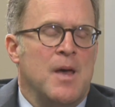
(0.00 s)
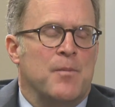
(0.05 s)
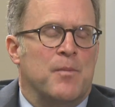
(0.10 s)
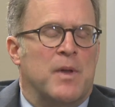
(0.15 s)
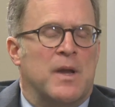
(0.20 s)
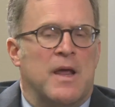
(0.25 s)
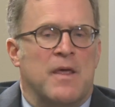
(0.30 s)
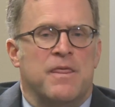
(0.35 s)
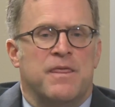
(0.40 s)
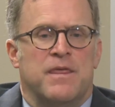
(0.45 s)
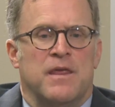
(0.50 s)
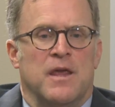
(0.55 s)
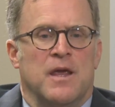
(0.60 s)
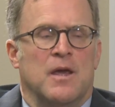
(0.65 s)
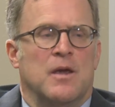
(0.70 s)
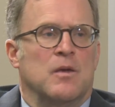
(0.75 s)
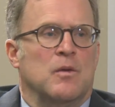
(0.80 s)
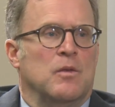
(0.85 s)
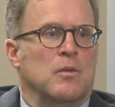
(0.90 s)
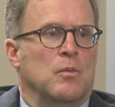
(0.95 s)
But I
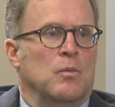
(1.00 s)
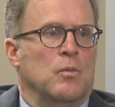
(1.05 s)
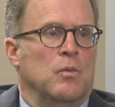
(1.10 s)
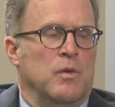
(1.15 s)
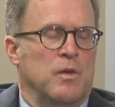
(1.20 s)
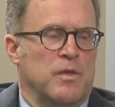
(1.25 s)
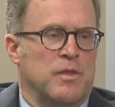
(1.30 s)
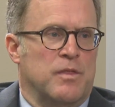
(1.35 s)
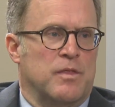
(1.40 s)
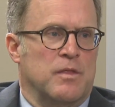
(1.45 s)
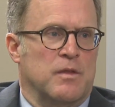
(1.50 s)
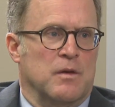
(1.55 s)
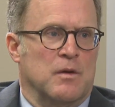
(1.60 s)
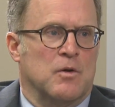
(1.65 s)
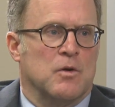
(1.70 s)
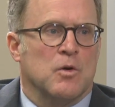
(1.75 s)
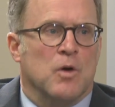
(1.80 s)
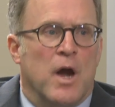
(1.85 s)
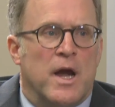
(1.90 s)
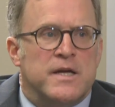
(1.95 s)
think with the
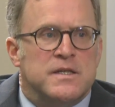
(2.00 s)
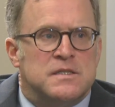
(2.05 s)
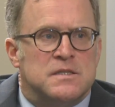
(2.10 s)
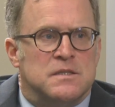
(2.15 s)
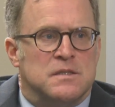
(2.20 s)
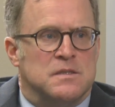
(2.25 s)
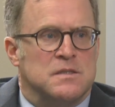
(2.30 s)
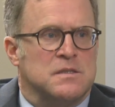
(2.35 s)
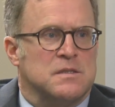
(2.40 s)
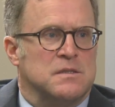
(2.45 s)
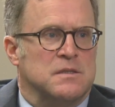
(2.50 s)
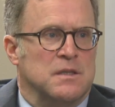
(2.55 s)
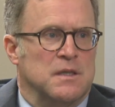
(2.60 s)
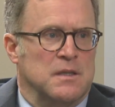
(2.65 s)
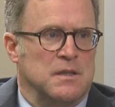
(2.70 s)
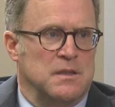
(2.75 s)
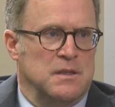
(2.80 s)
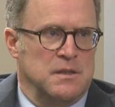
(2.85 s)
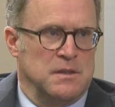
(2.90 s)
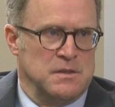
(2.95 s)
crisis
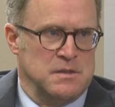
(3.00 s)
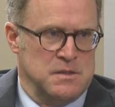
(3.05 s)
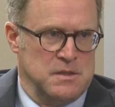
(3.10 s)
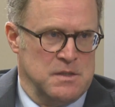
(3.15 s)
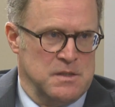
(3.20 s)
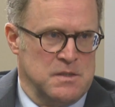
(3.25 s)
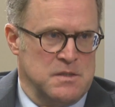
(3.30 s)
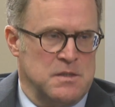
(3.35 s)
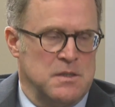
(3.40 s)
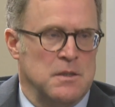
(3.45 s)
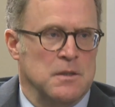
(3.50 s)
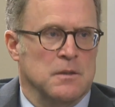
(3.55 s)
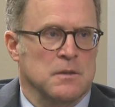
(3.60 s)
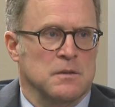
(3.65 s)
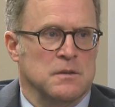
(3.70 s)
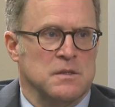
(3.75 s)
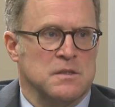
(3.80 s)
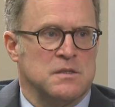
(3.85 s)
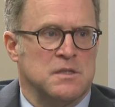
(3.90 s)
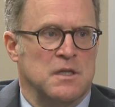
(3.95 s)
that exists here
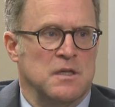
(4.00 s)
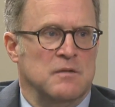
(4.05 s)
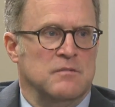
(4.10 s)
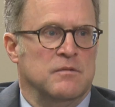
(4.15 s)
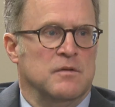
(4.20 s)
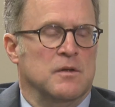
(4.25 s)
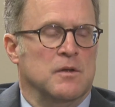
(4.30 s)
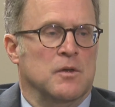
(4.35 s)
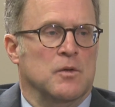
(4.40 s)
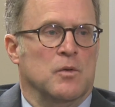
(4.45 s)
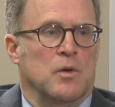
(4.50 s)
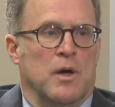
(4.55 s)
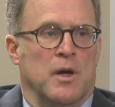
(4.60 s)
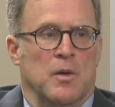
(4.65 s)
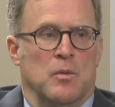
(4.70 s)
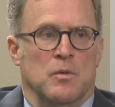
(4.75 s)
in the state of Illinois,